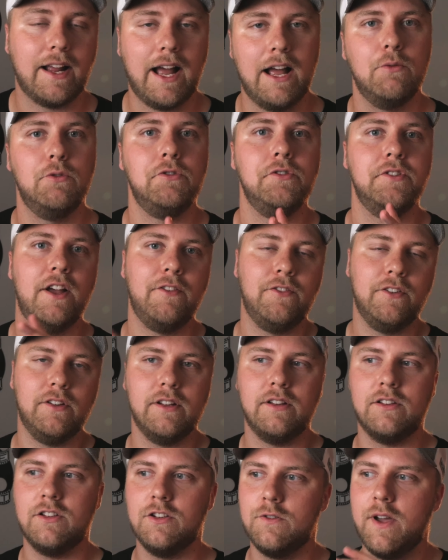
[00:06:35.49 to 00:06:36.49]
I will
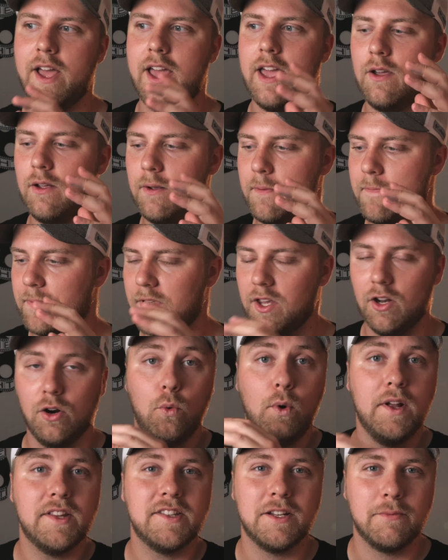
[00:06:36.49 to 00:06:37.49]
definitely do a, you know,
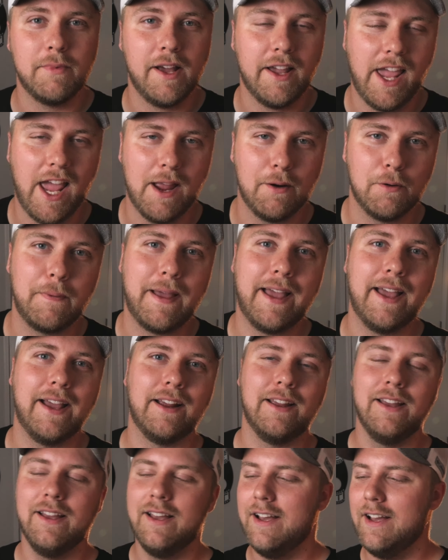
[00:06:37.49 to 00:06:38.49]
what's in my camera bag